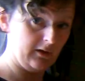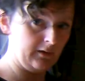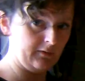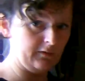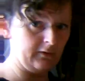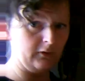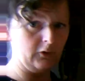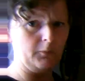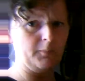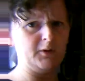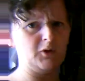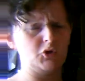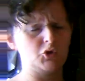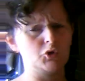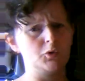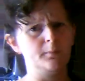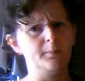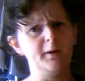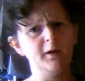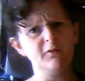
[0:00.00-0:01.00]
It's a little bit
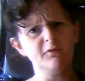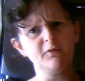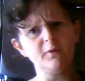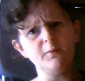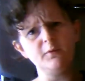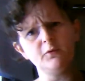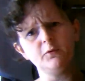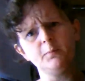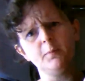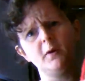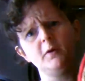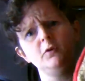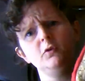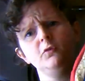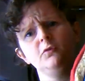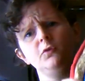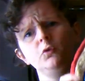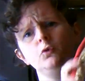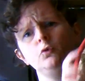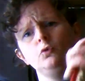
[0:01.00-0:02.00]
too big from this point
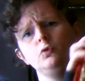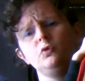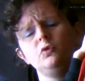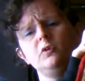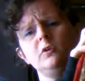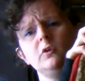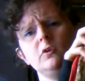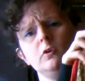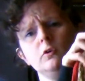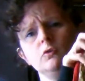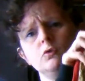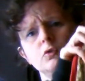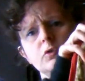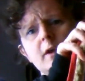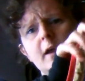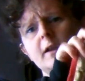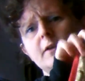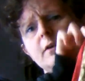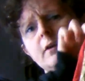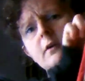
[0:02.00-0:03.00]
of view to see it all
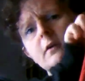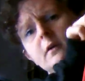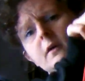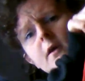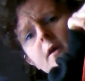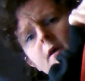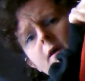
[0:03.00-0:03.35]
together.